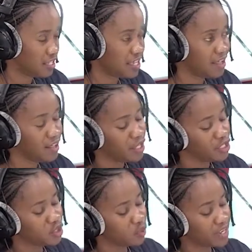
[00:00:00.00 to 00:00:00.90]
Yeah.
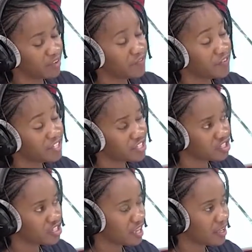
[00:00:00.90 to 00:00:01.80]
So when I
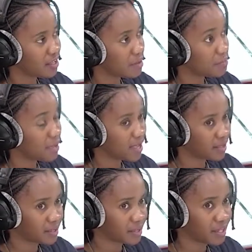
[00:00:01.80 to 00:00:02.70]
finished, I came back
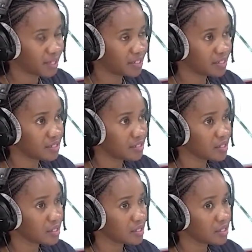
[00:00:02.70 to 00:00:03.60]
and
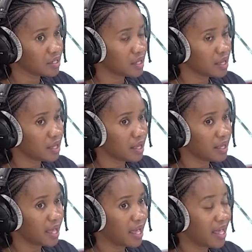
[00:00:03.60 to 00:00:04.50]

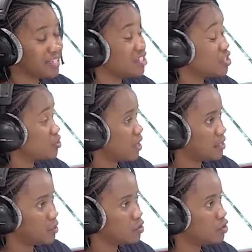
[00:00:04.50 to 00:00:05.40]
I just
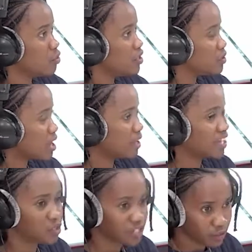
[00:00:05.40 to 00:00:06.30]
tried. Because, you know, when you come back
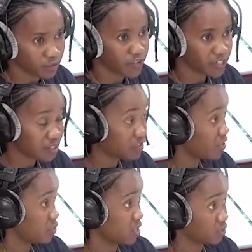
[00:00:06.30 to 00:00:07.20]
and you tell your friends, these
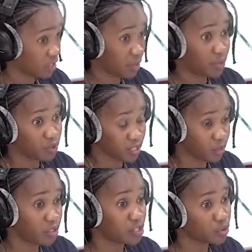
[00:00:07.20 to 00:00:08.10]
friends we are talking about, are you
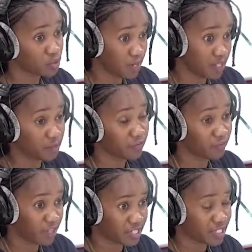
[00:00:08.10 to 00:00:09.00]
going to choose money over
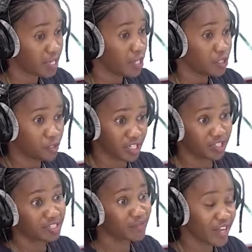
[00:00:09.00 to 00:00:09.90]
friends? Mm. You tell
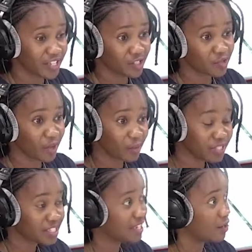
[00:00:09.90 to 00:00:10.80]
these friends, you know, I want
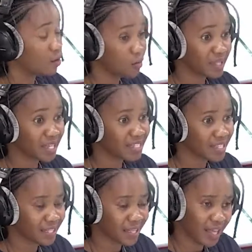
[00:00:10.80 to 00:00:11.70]
to start a home, and guys are
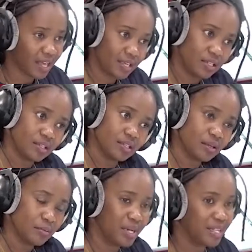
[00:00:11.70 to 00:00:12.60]
like, aye,
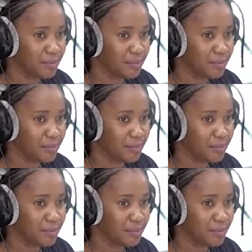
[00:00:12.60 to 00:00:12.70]
hey. Madam.